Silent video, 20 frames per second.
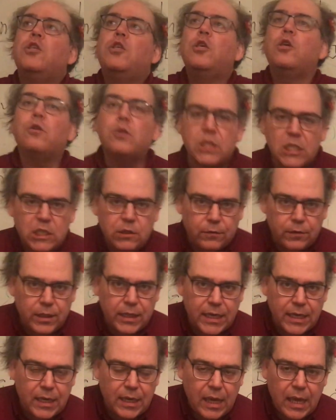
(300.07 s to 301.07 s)

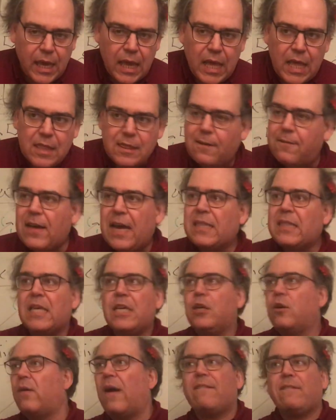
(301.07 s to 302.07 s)
usefully, the fact
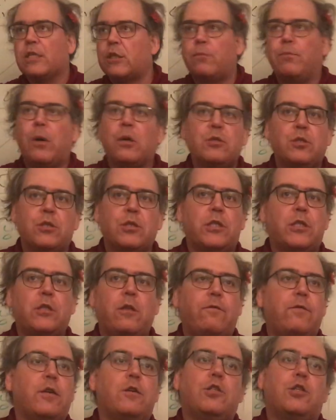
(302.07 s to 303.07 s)
that you have to do posters in
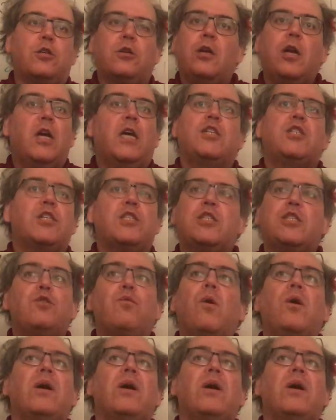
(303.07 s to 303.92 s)
the future, just you